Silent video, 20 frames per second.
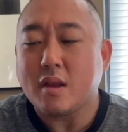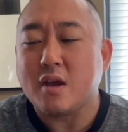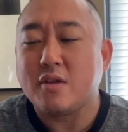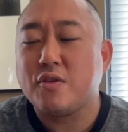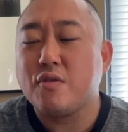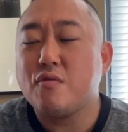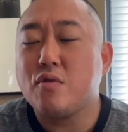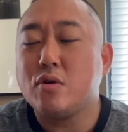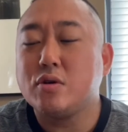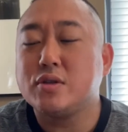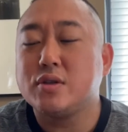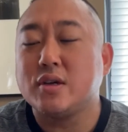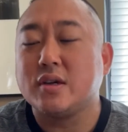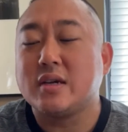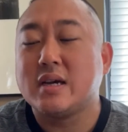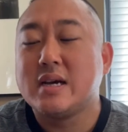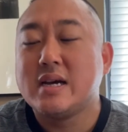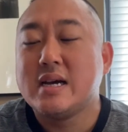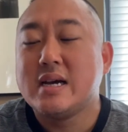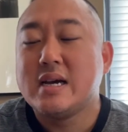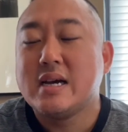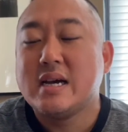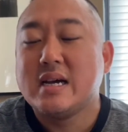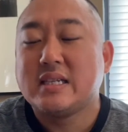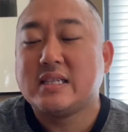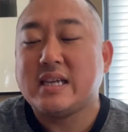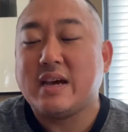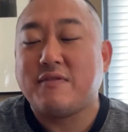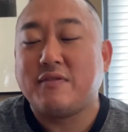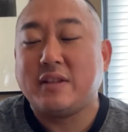the rolls look
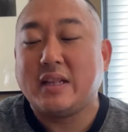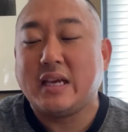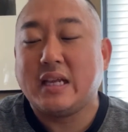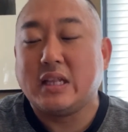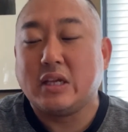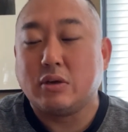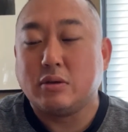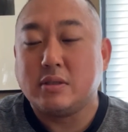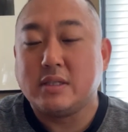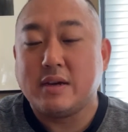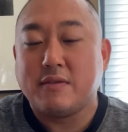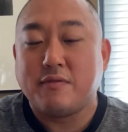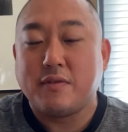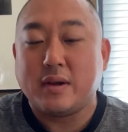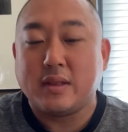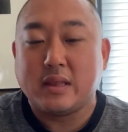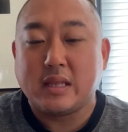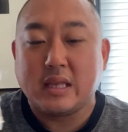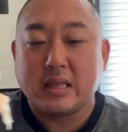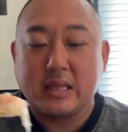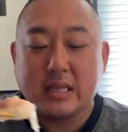definitely a little different than